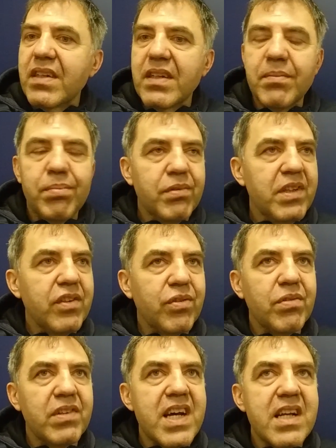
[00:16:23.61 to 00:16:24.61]
The bullies
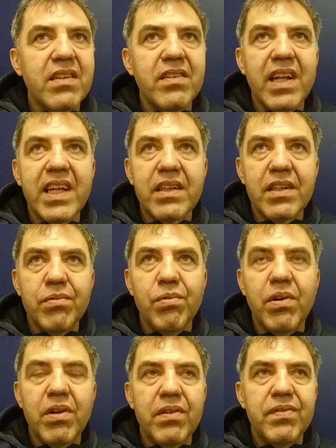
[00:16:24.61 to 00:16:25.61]
do that. It's like the
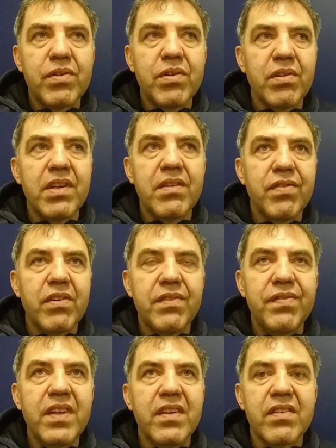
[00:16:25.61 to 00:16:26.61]
wolves going for a
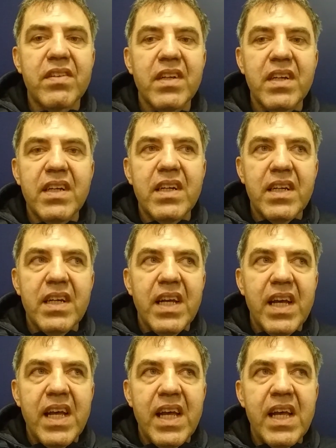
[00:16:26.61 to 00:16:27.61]
feast,
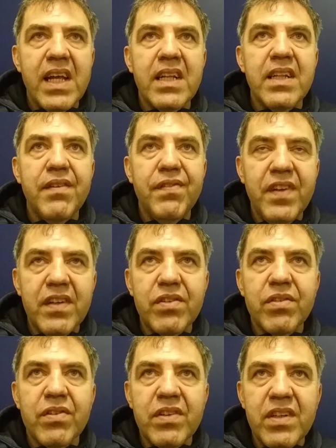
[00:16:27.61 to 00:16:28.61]
and they
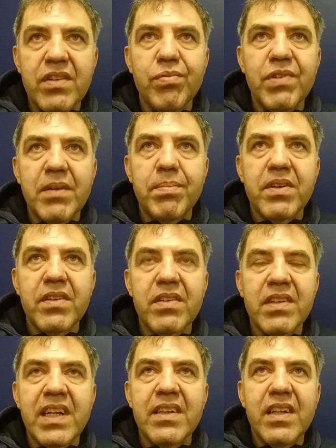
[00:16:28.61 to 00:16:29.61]
feast on this weak
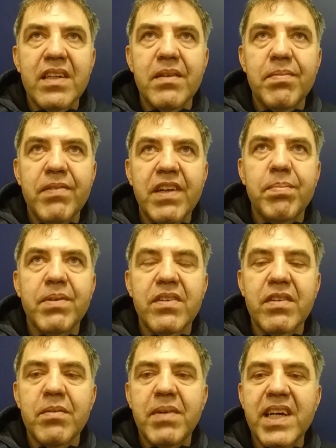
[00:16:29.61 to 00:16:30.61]
person until the weak
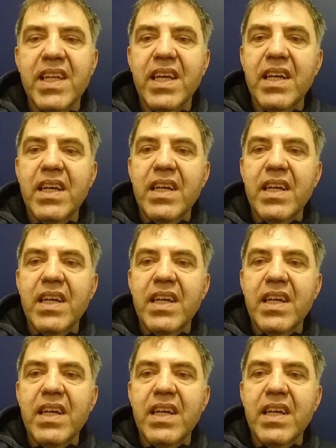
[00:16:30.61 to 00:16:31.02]
person might